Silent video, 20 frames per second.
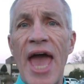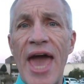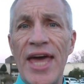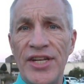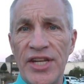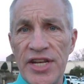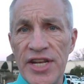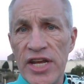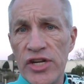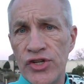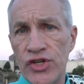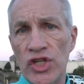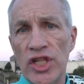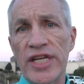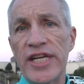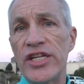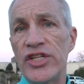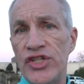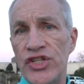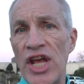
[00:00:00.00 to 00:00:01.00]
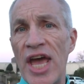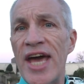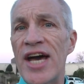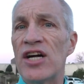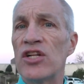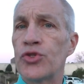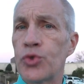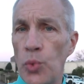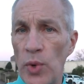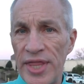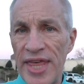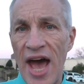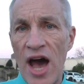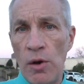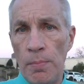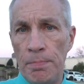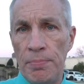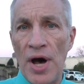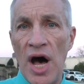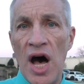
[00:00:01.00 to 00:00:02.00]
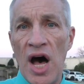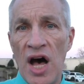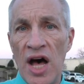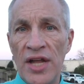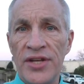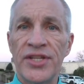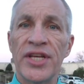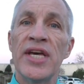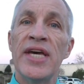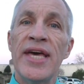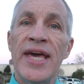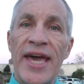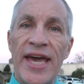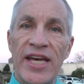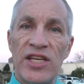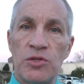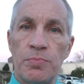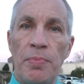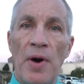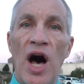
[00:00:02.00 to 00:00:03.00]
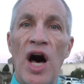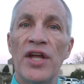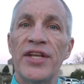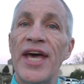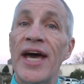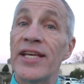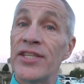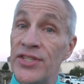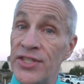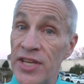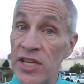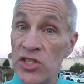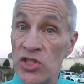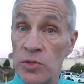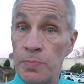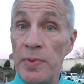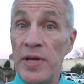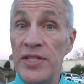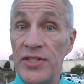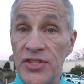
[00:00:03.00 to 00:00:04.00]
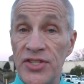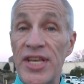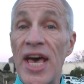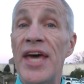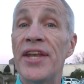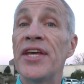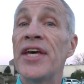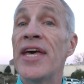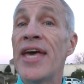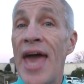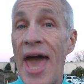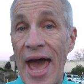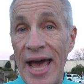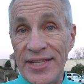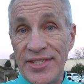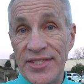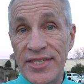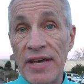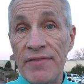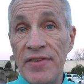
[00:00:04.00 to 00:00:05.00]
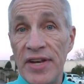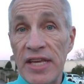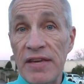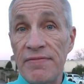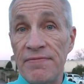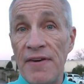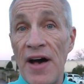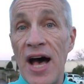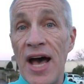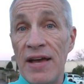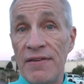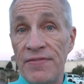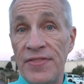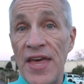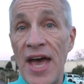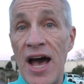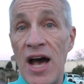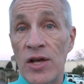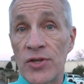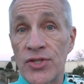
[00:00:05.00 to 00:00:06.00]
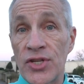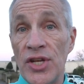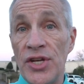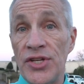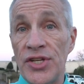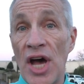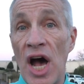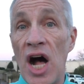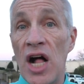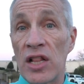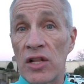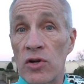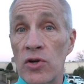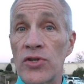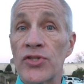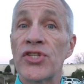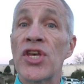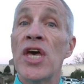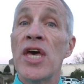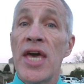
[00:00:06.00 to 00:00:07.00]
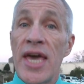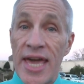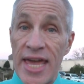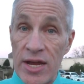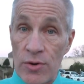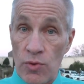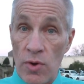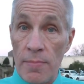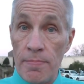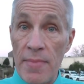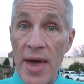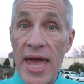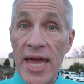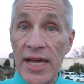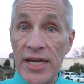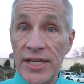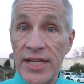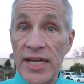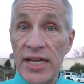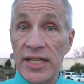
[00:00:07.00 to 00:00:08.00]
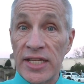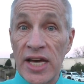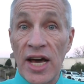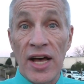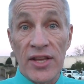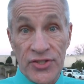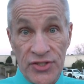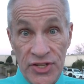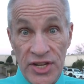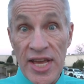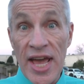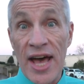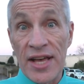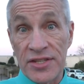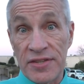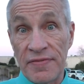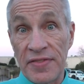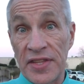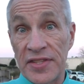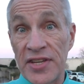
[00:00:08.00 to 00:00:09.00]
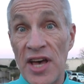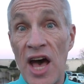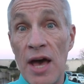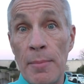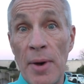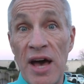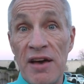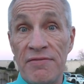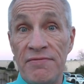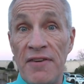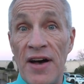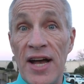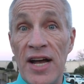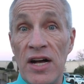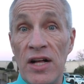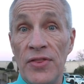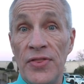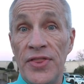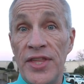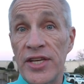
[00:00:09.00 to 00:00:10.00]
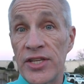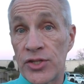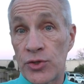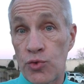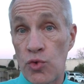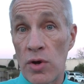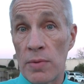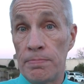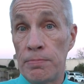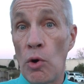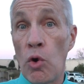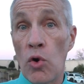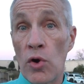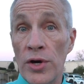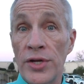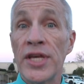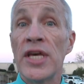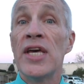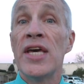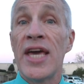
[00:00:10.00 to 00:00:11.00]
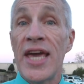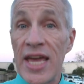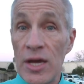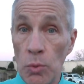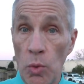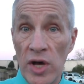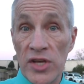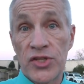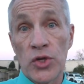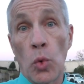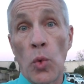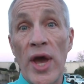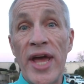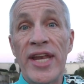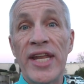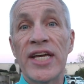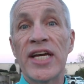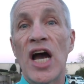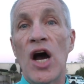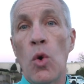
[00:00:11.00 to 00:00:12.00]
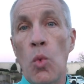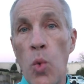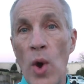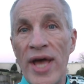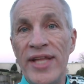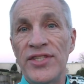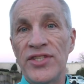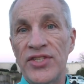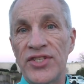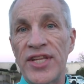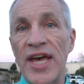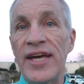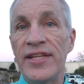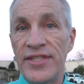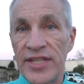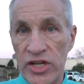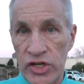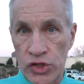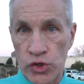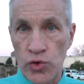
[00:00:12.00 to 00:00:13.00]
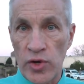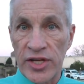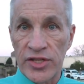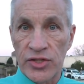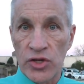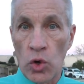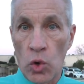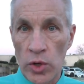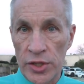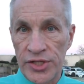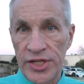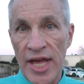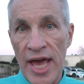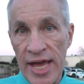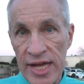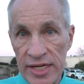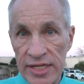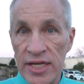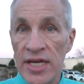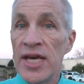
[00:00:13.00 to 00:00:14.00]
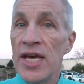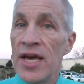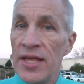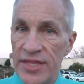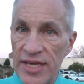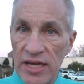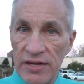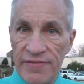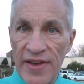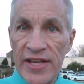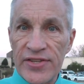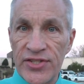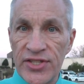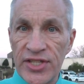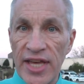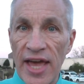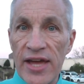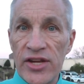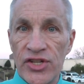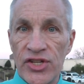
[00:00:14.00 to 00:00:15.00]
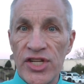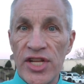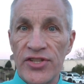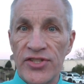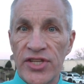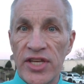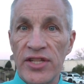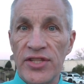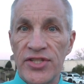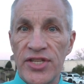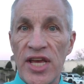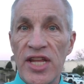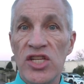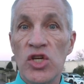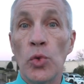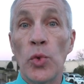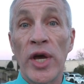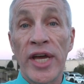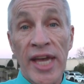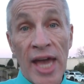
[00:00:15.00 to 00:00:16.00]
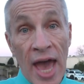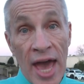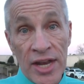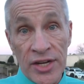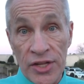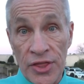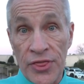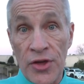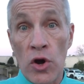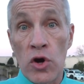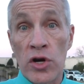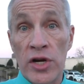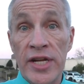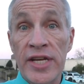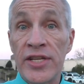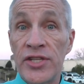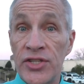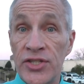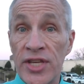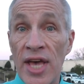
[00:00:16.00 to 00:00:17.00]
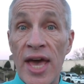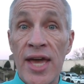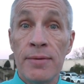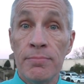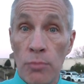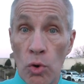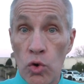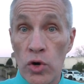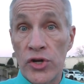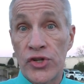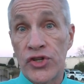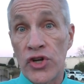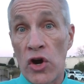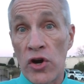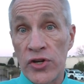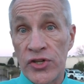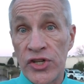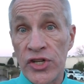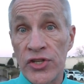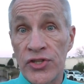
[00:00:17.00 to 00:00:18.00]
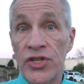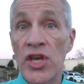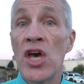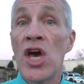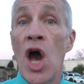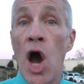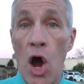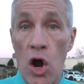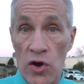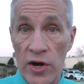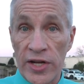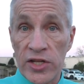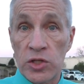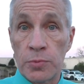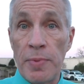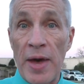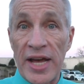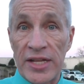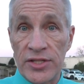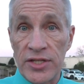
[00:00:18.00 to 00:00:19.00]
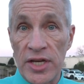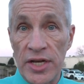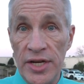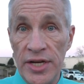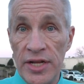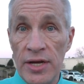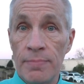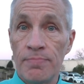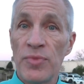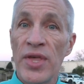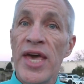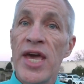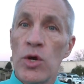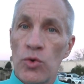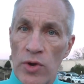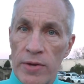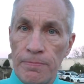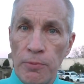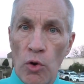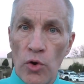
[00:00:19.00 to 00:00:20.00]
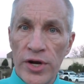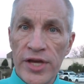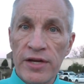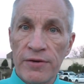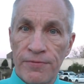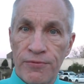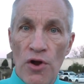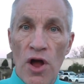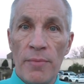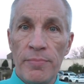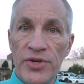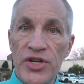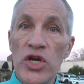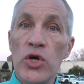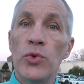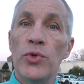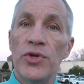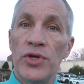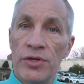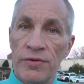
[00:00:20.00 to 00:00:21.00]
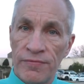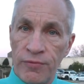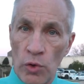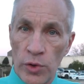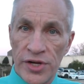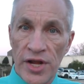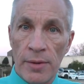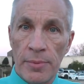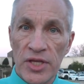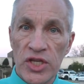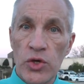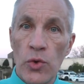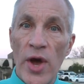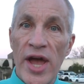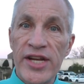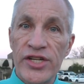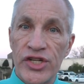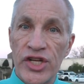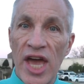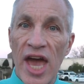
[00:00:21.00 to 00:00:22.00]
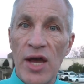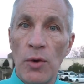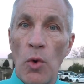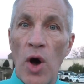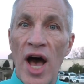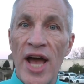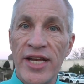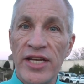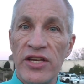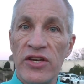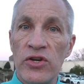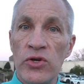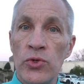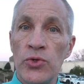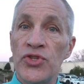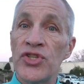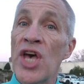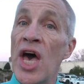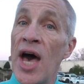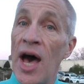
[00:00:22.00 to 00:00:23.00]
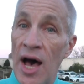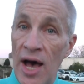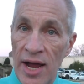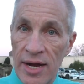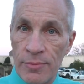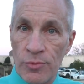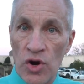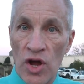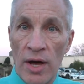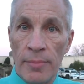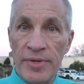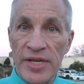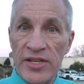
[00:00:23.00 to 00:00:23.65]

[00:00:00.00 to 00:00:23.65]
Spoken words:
and initially jailed without bond. His bond has since been set at $75,000. He remained in custody as of the time I filed this report. He was awaiting a Wednesday district court date. The investigation is continuing and authorities say more charges are expected. Reporting from Newton for WHKY News, I'm Rob